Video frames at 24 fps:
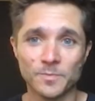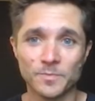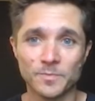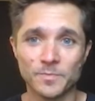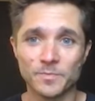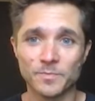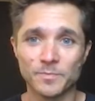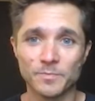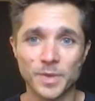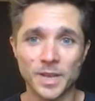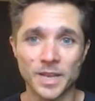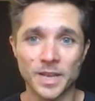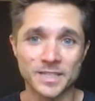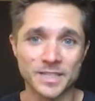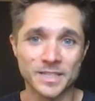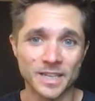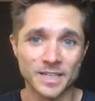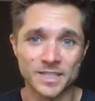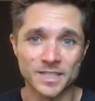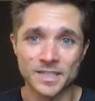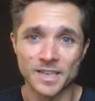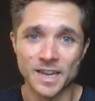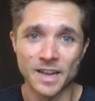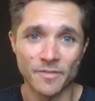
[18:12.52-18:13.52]
piece
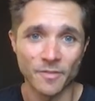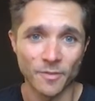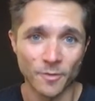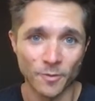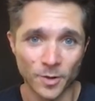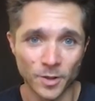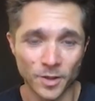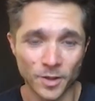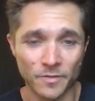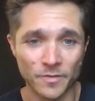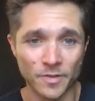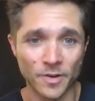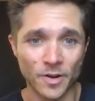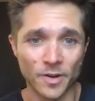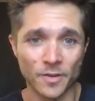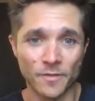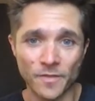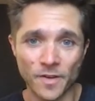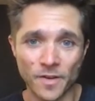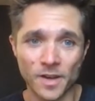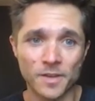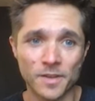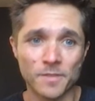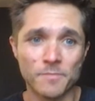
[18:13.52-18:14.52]
that's never really very
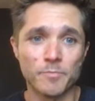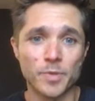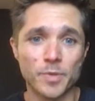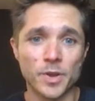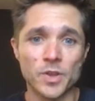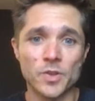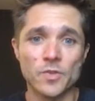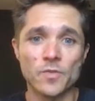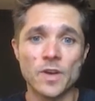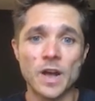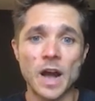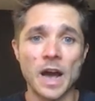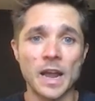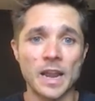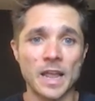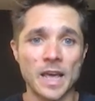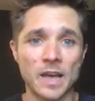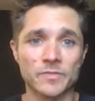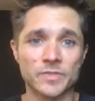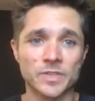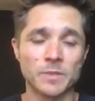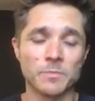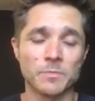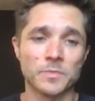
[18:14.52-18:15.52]
fun, but you gotta
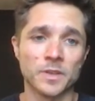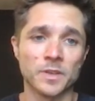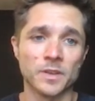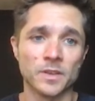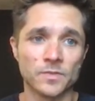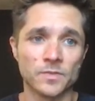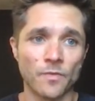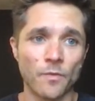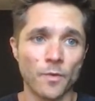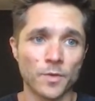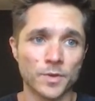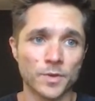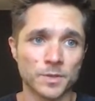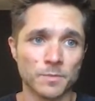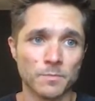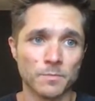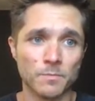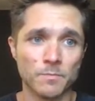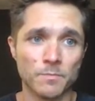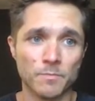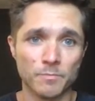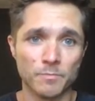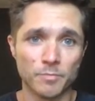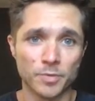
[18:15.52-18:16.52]
have some things for
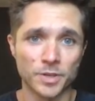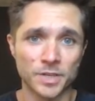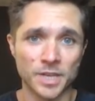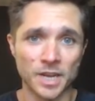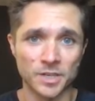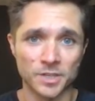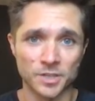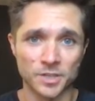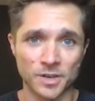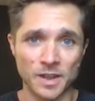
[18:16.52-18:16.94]
some protection,